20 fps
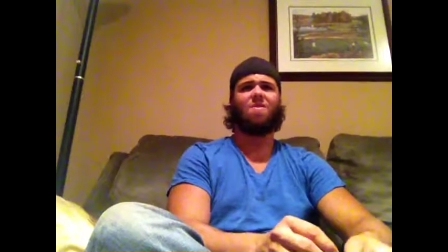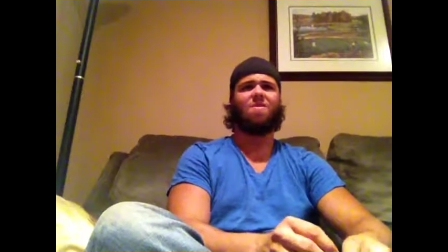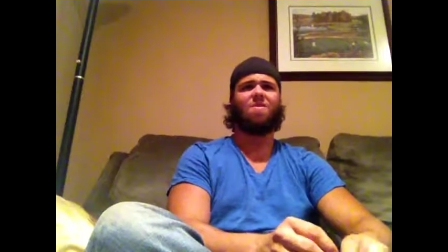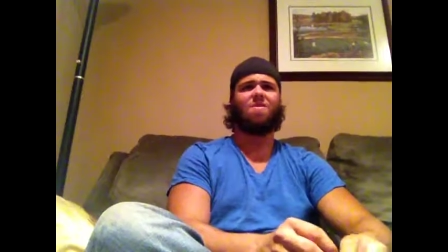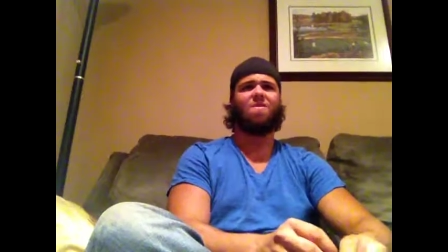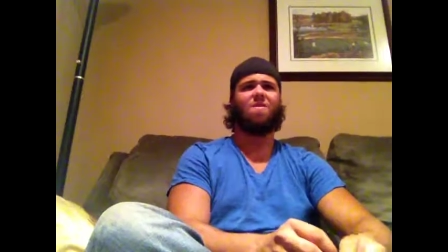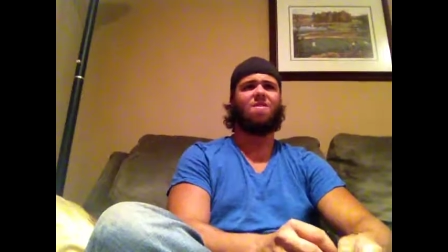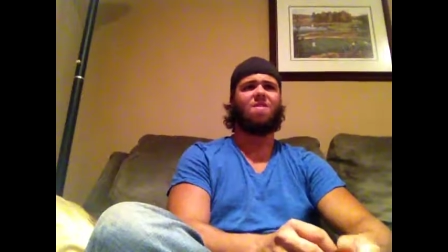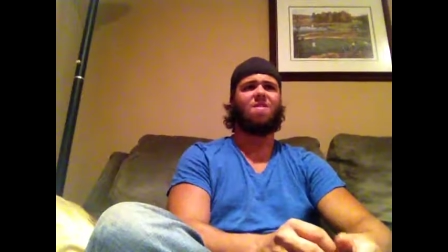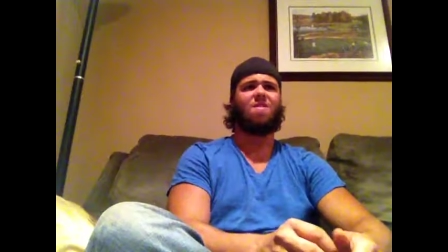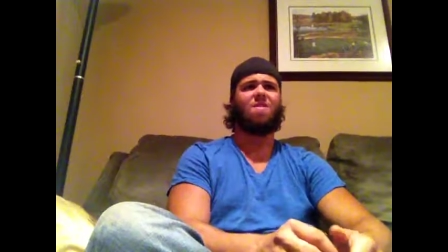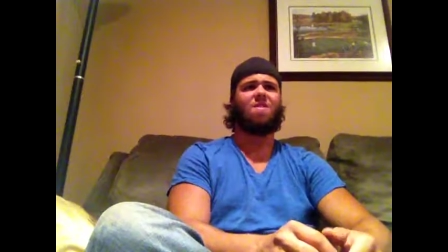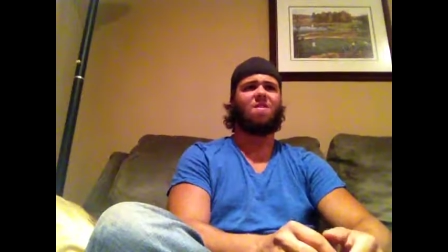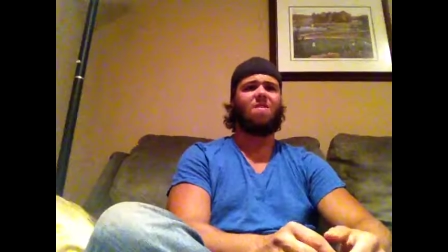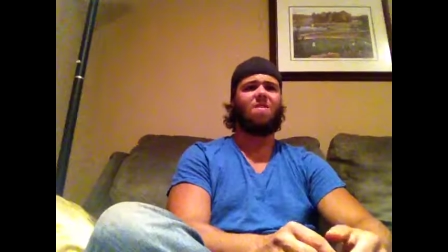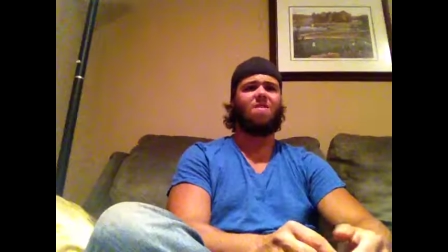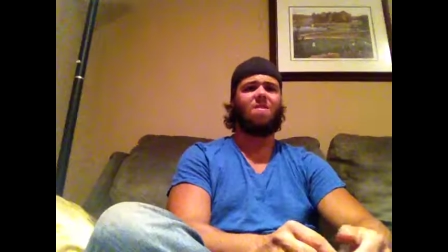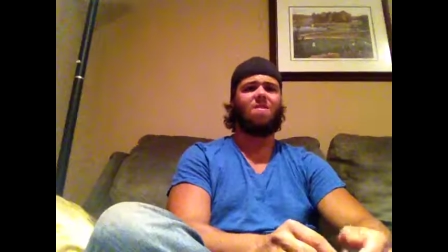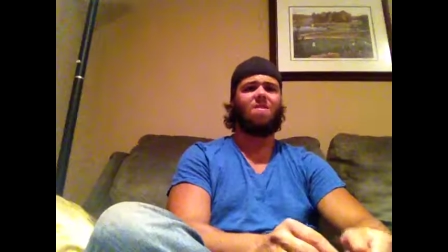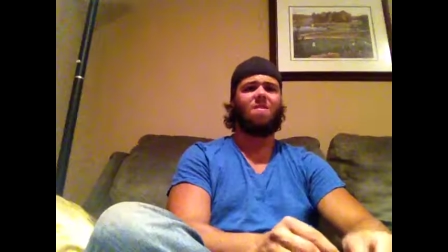good video idea.
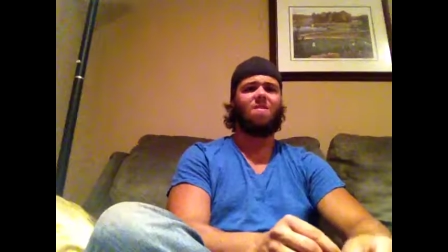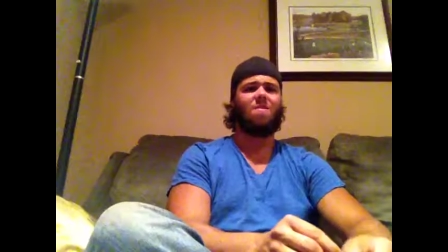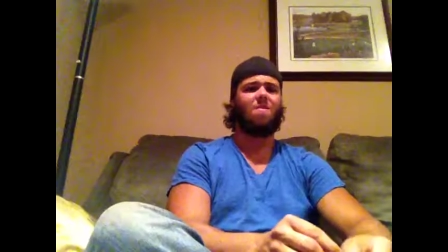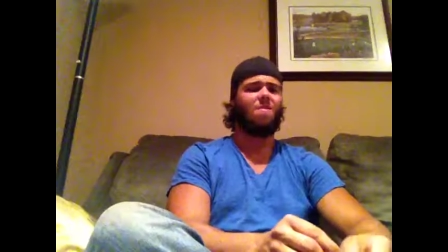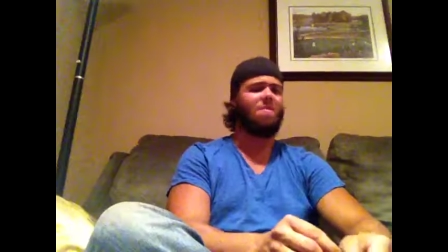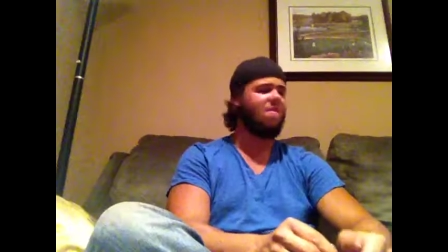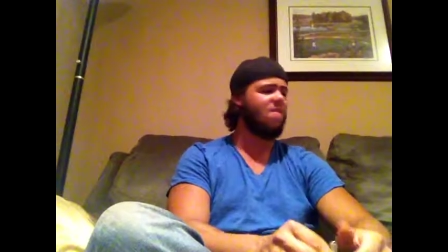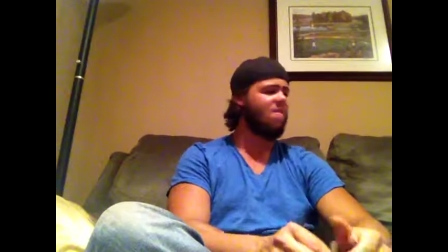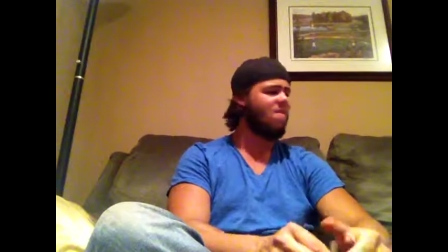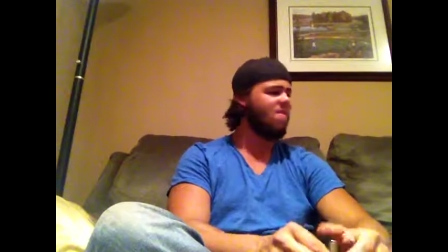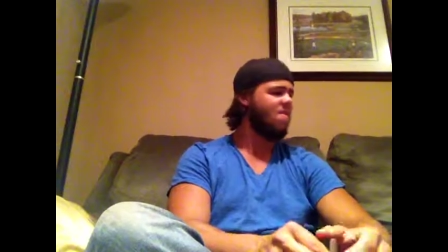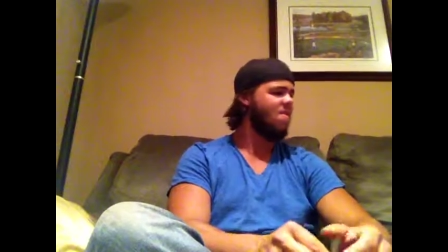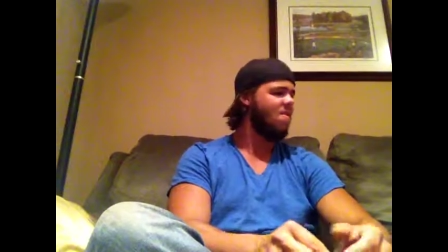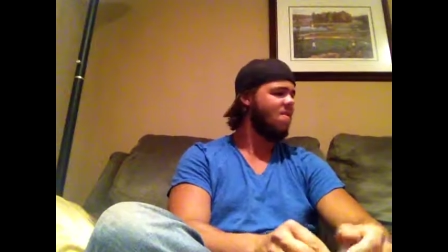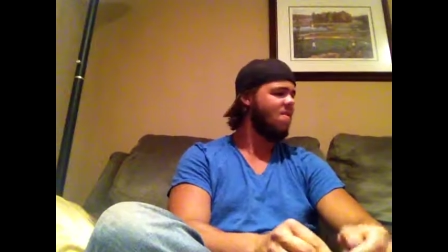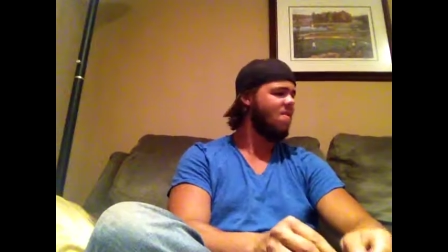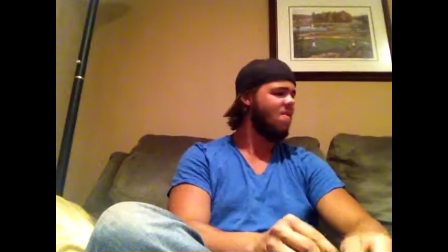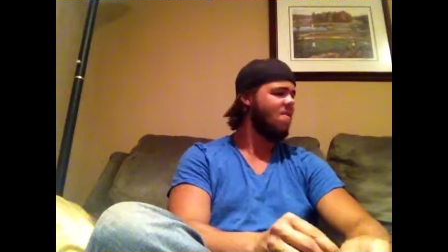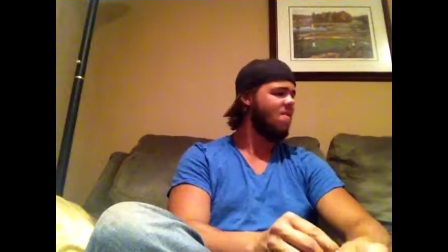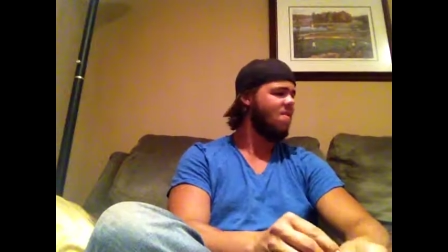But,
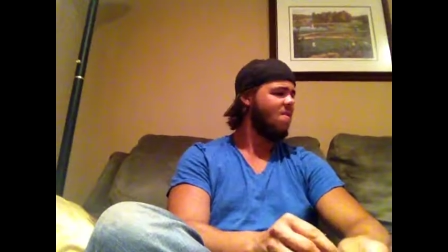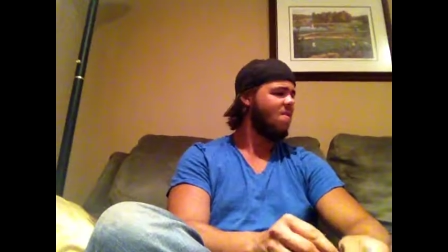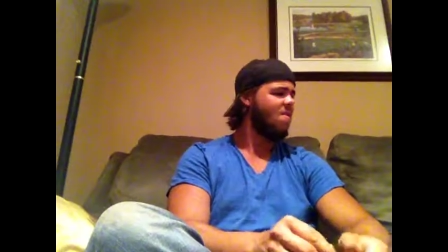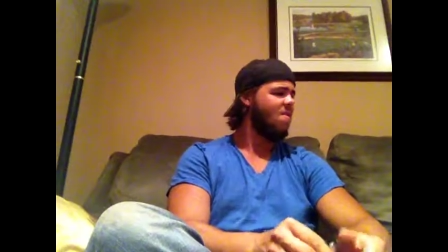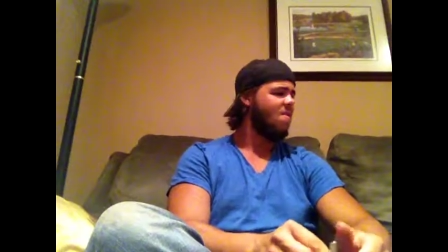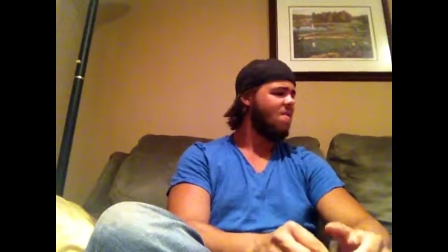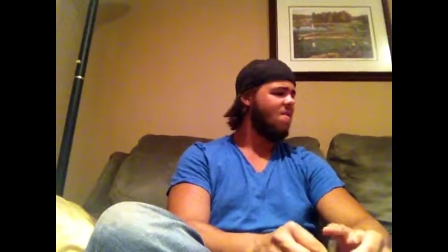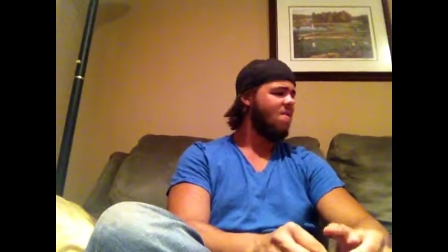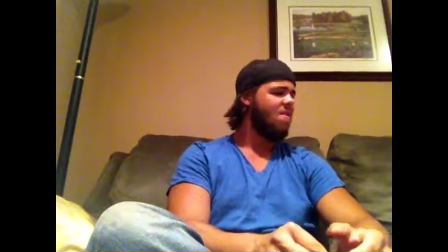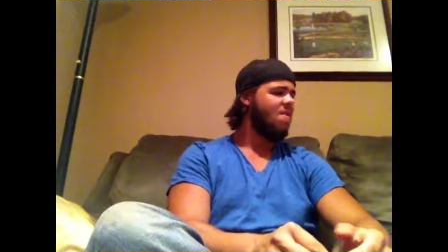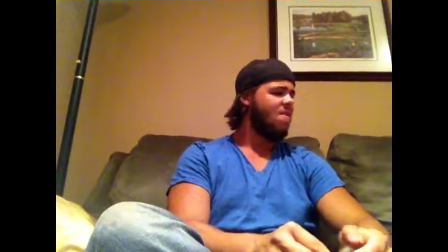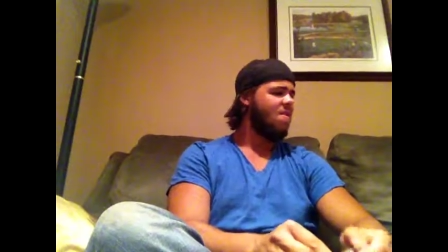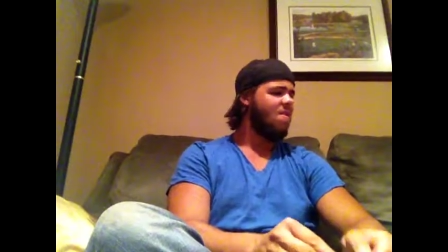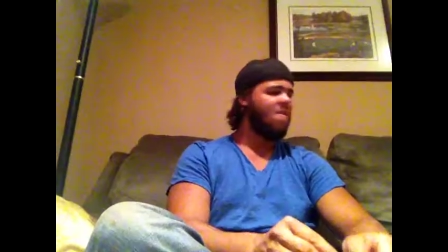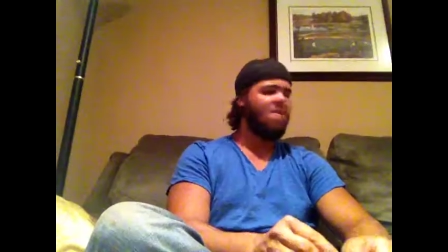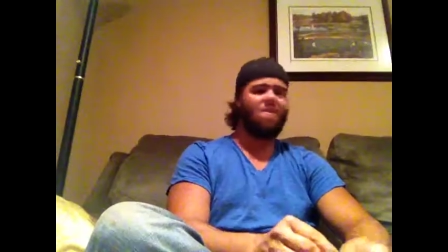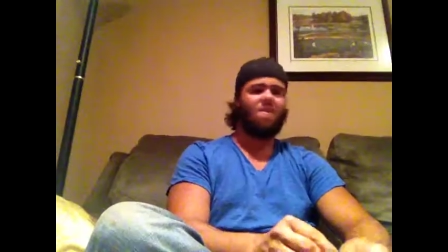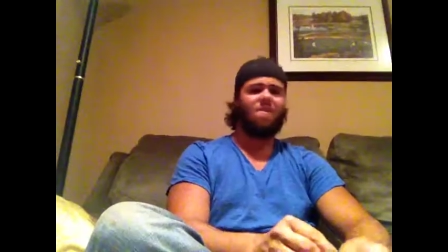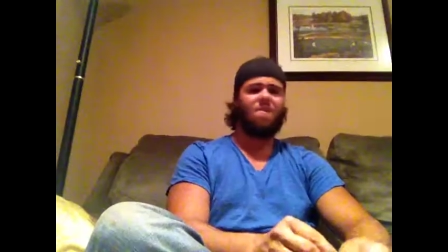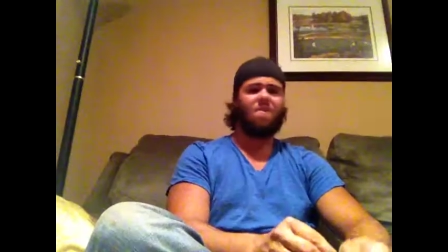
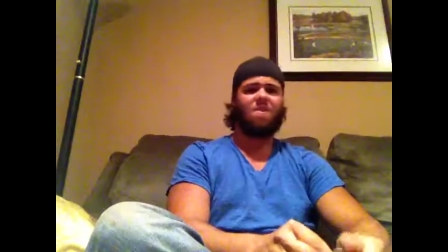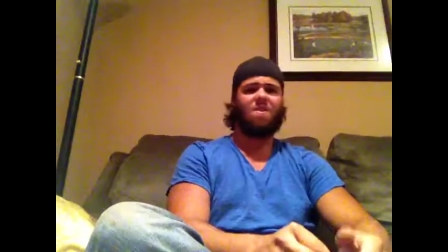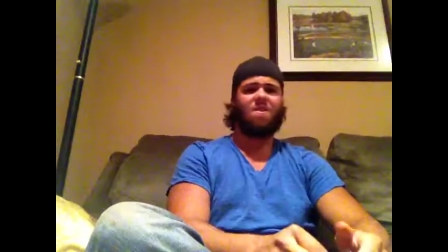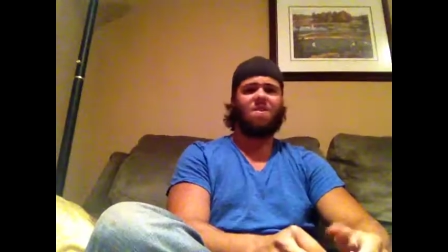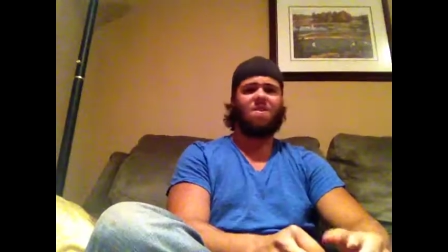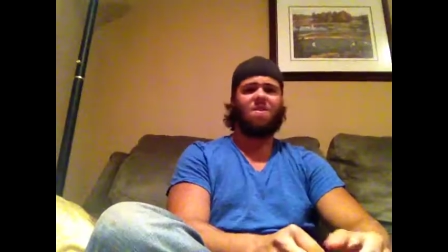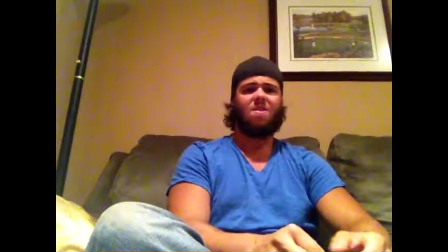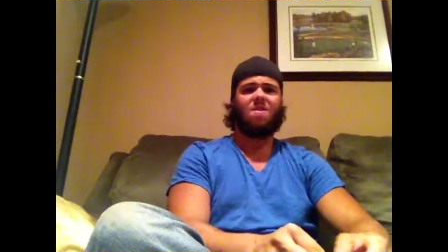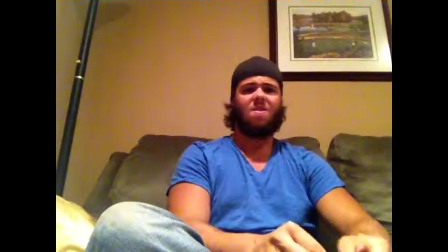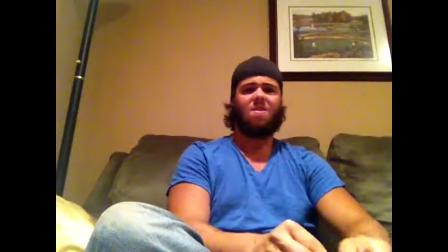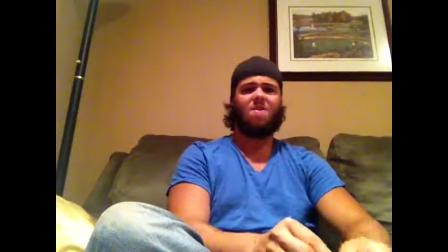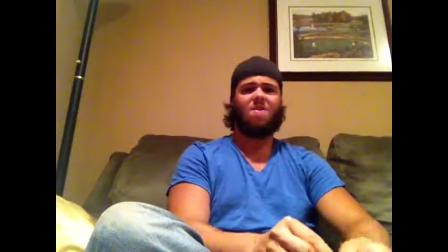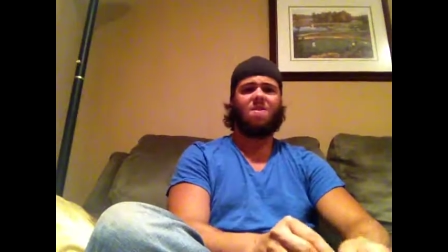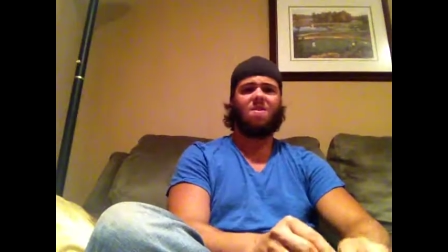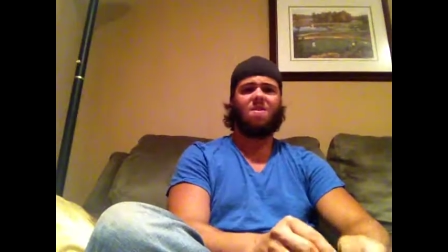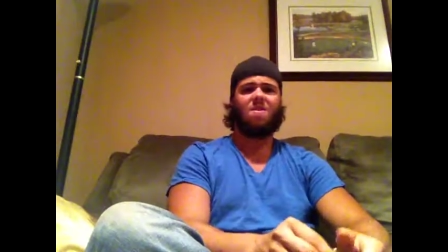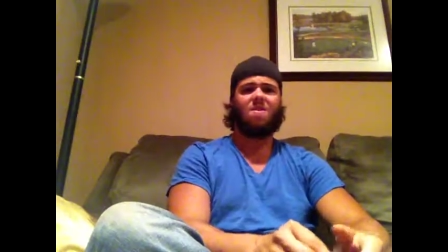for all y'all now,